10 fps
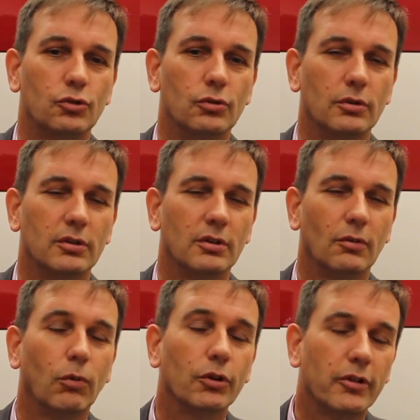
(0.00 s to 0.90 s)

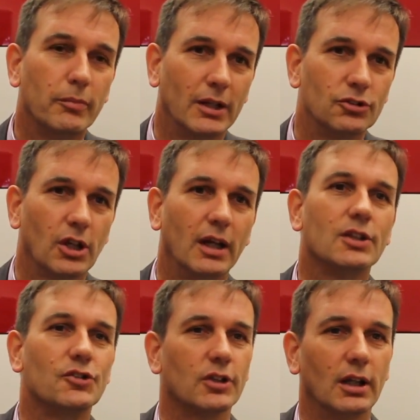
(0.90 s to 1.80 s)
what dementia
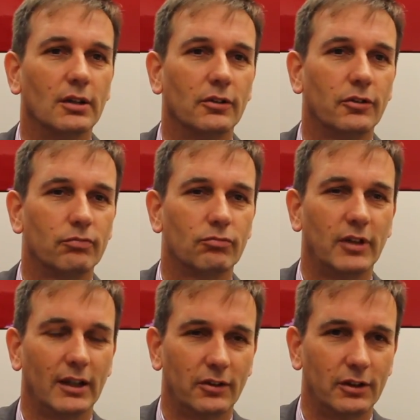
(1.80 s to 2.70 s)
is, and
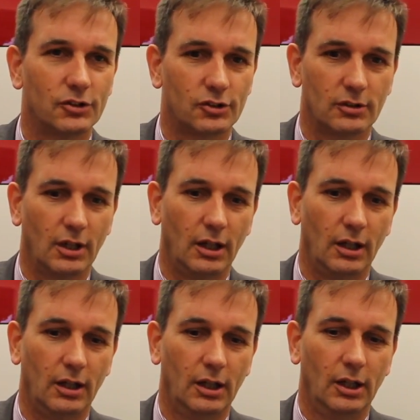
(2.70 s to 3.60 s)
that it's
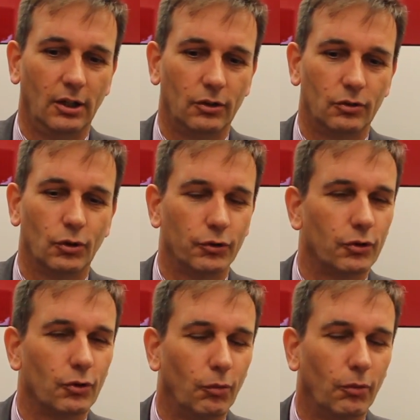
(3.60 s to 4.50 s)
not
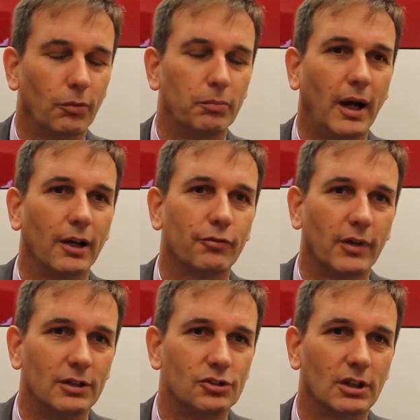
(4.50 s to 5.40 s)
a normal part of
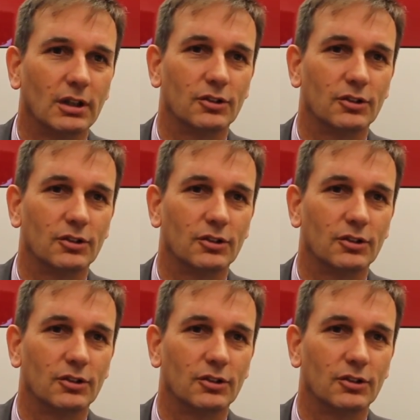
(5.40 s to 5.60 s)
aging,